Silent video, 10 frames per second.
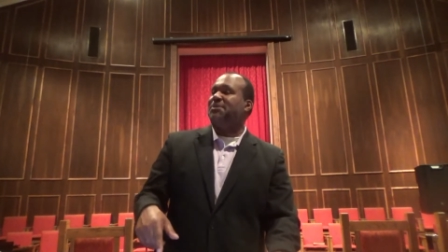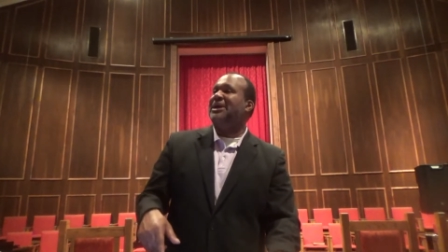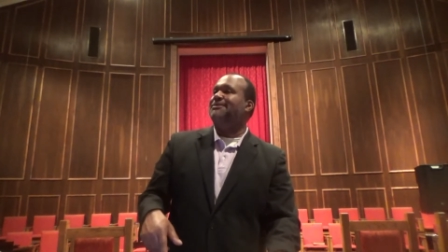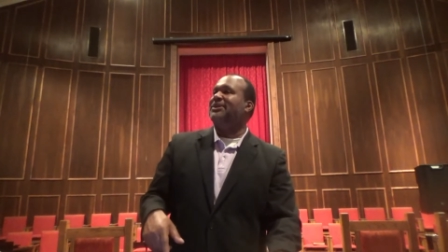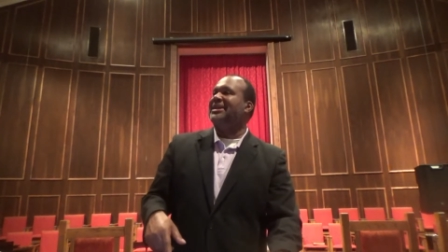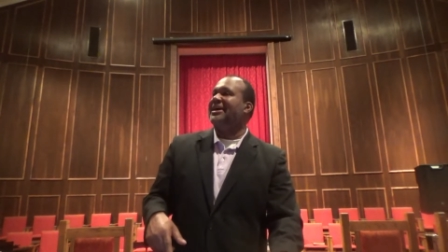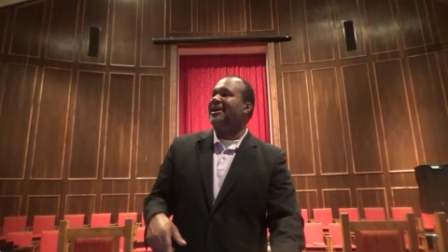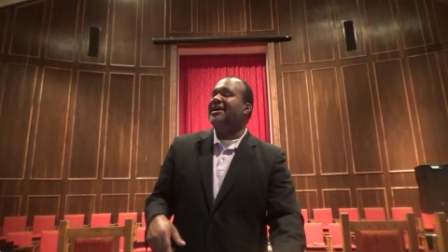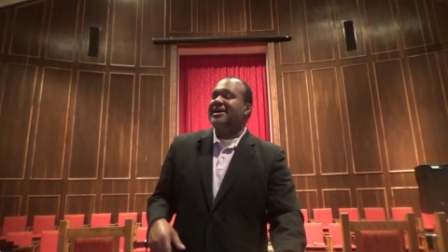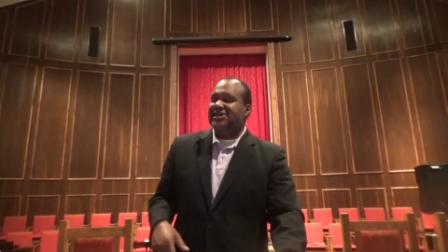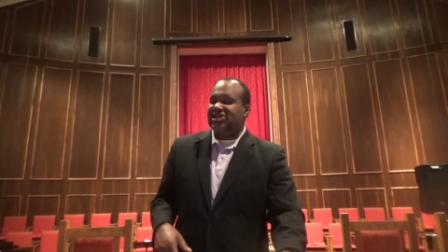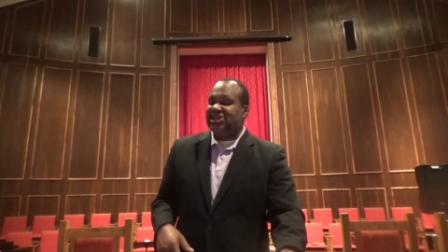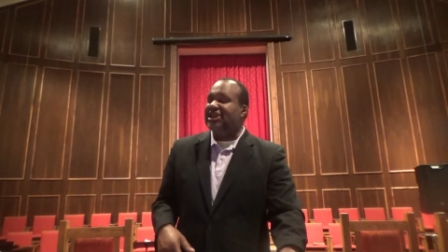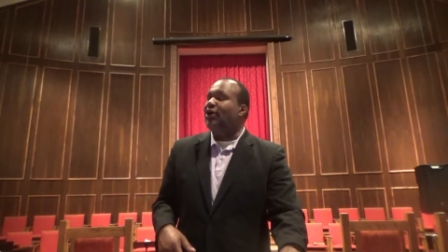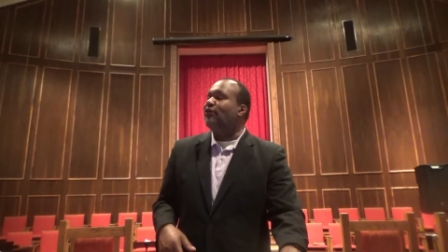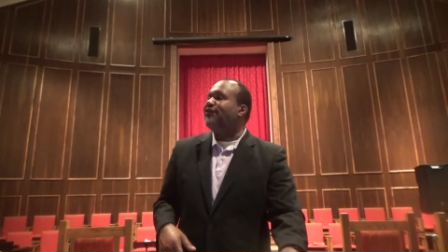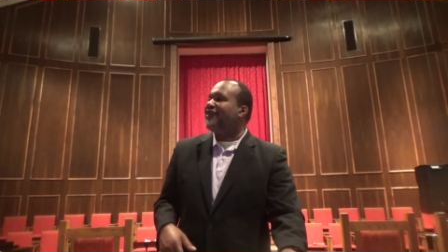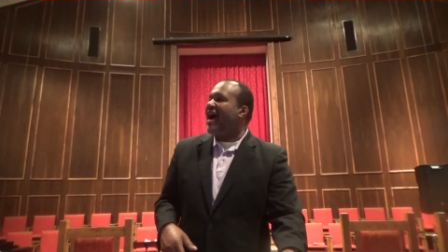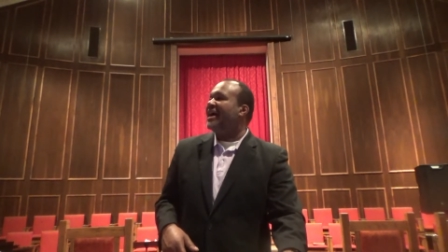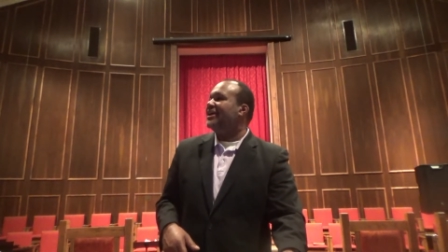people that are still on
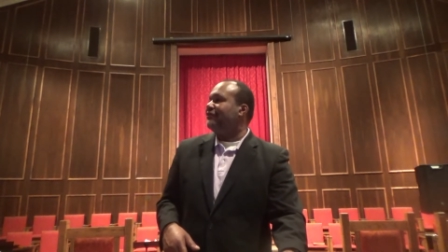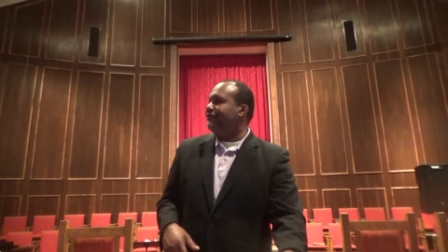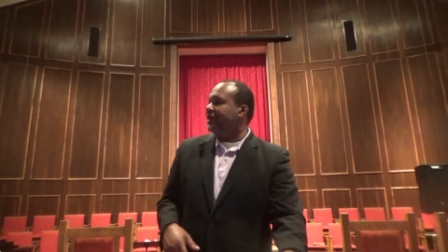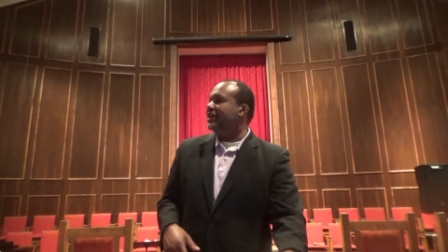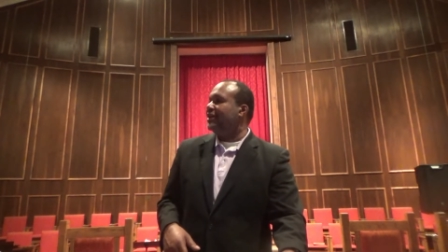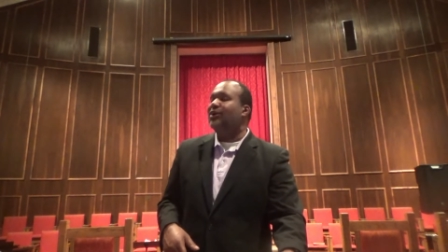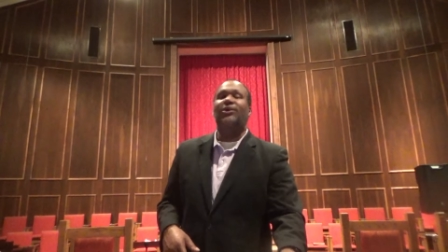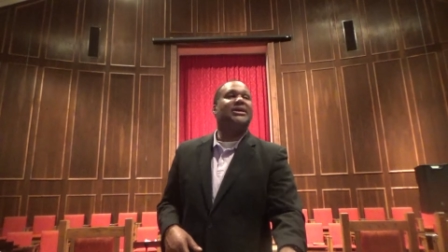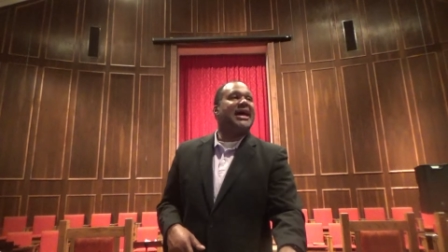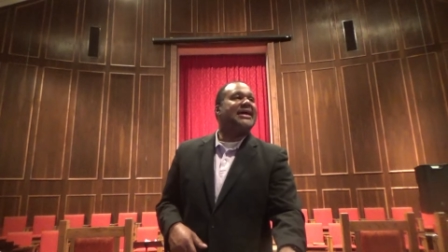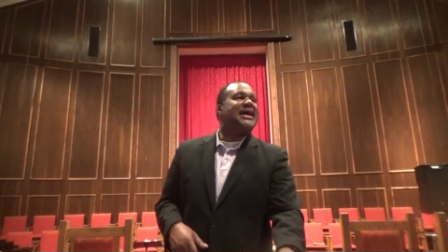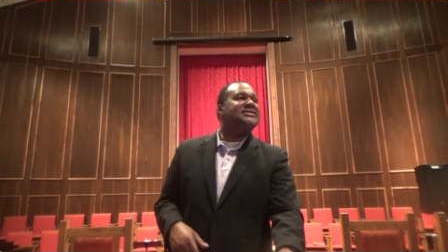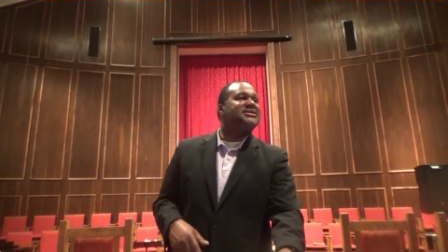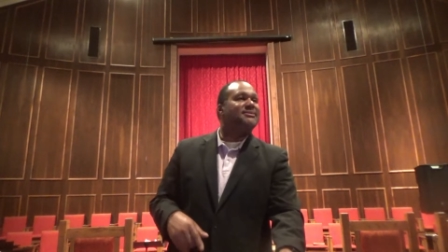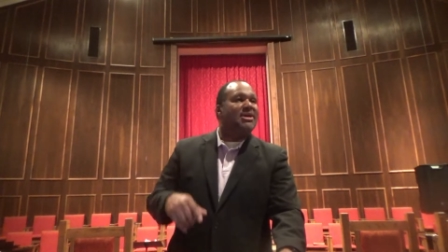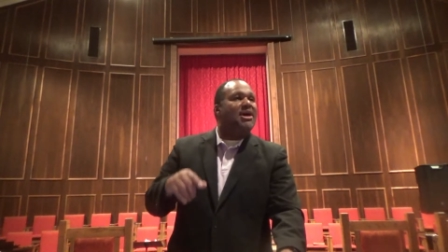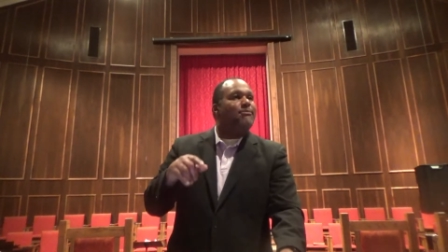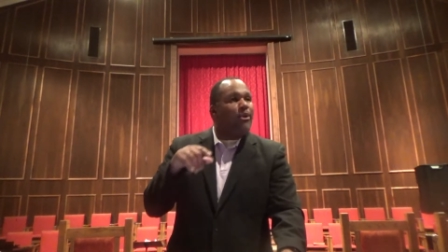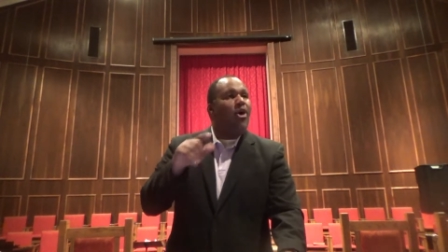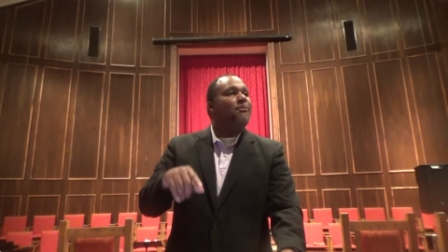fire for the Lord. I got some
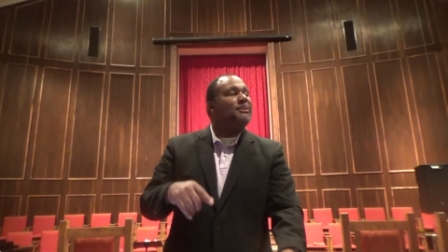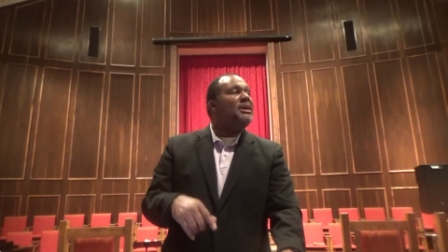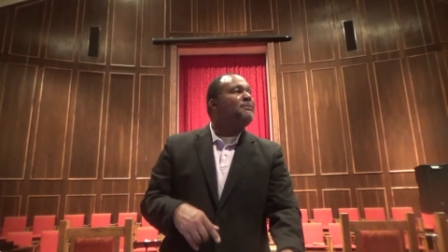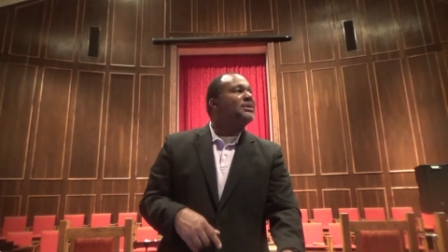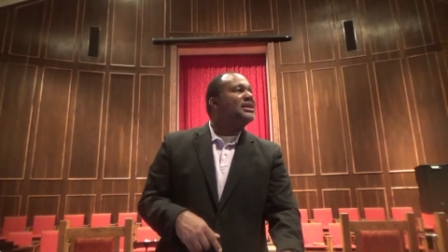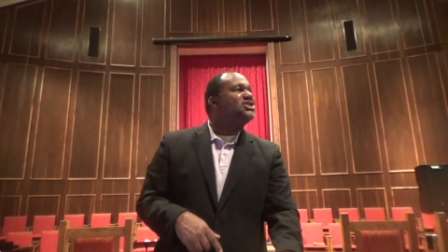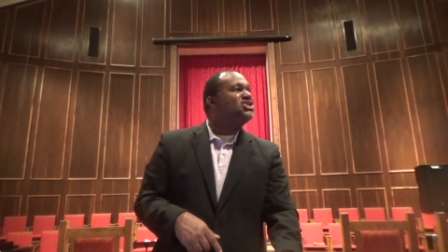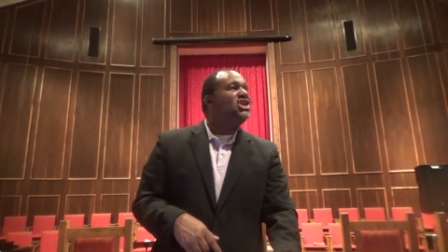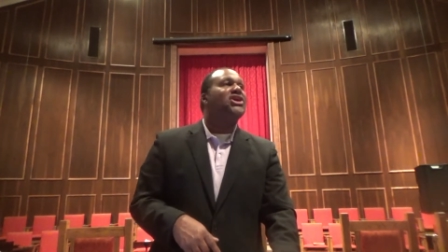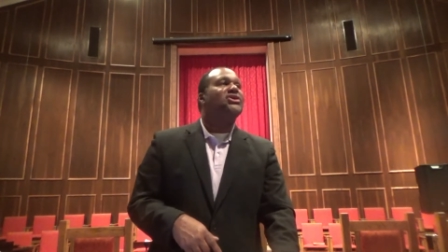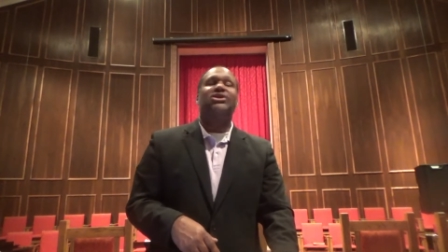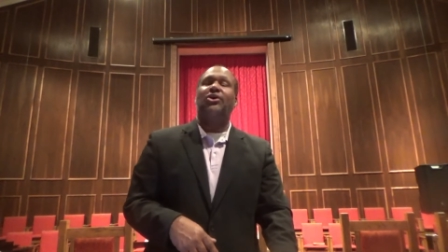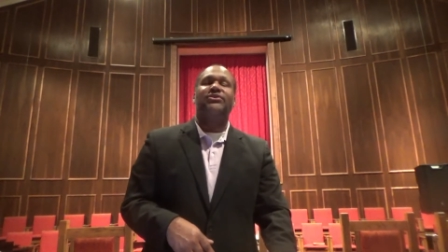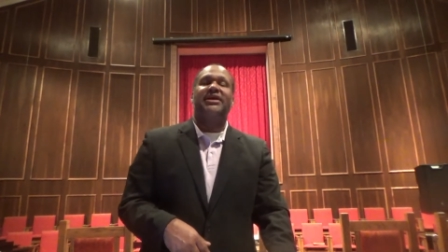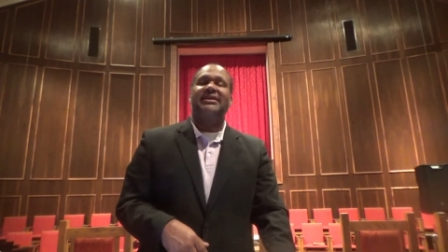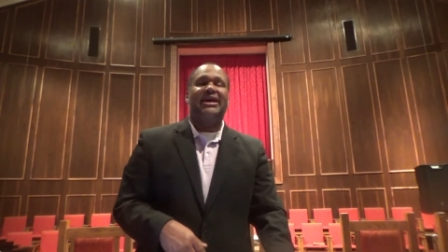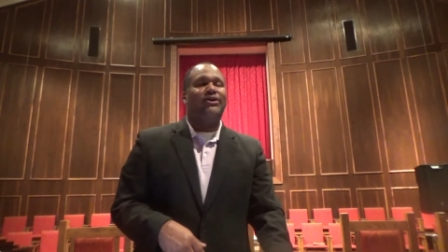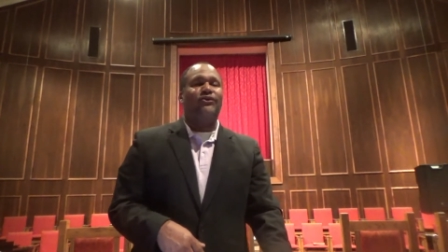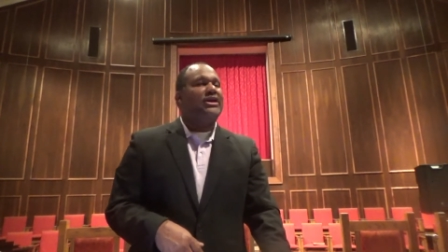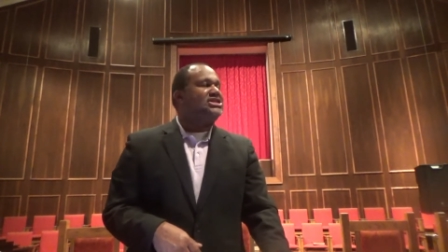poor people that still know that
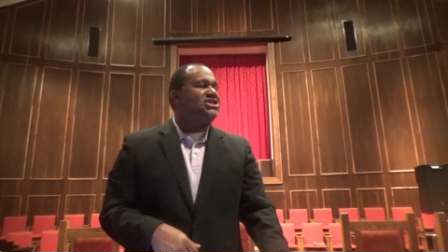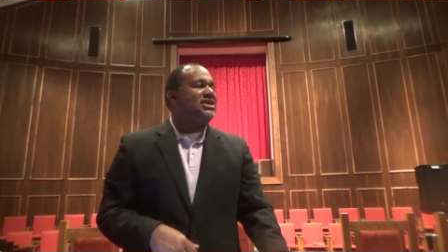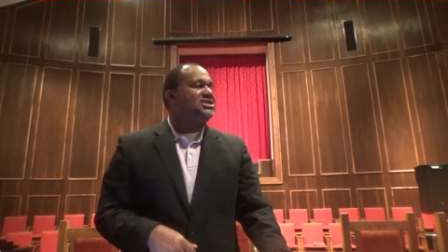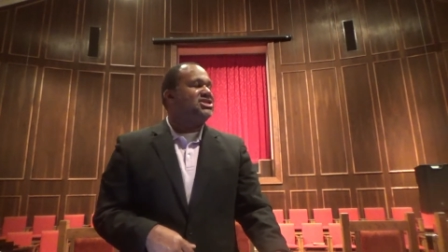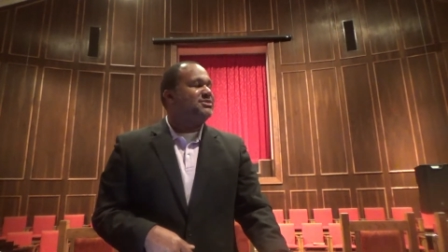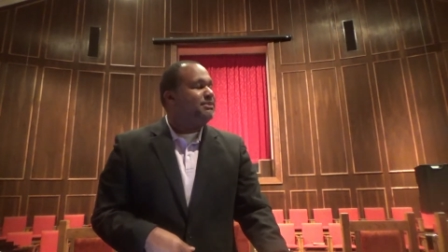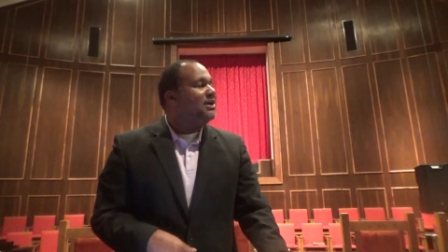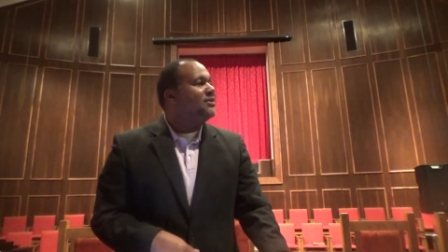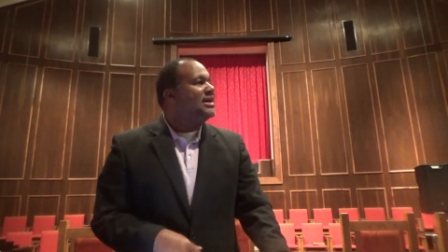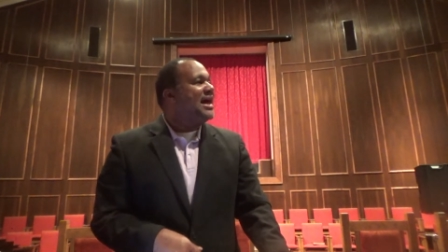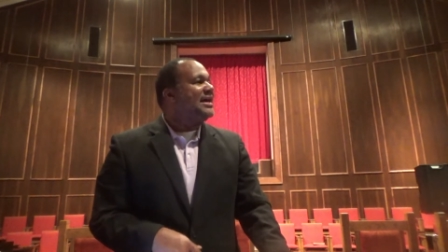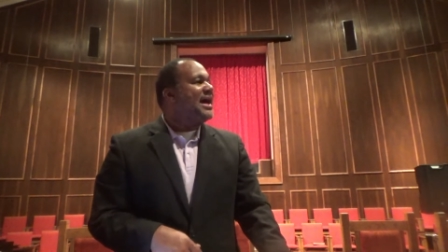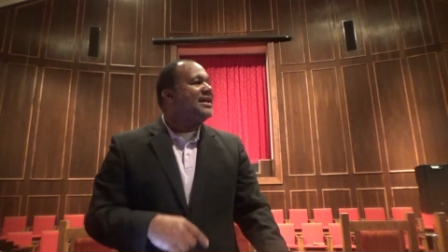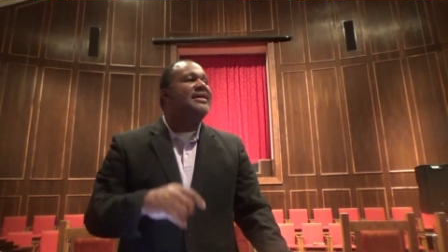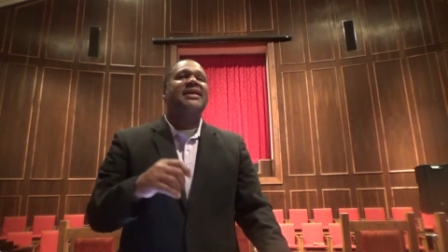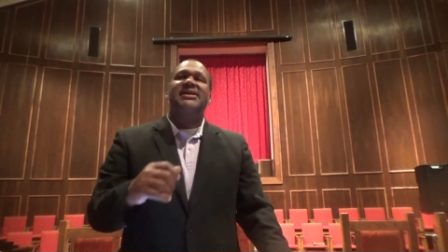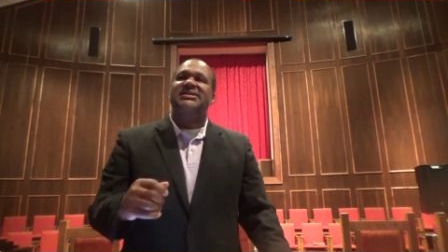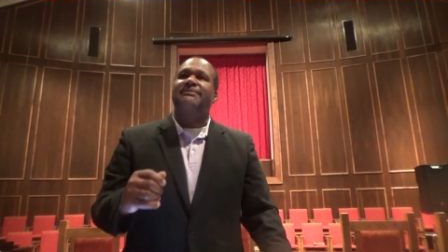they're rich in spirit. I got some